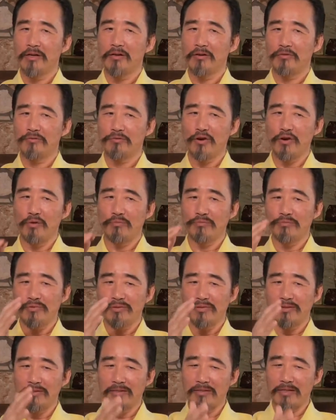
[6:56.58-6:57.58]
from
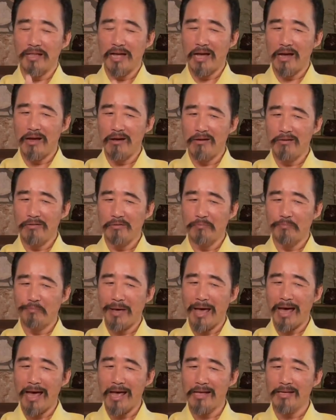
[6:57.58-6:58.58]
now,
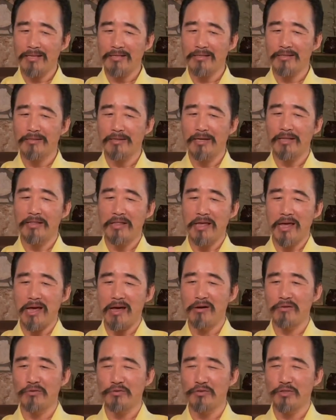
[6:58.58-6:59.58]
past, and
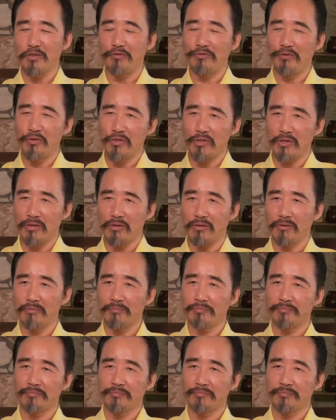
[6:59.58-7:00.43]
now to the future.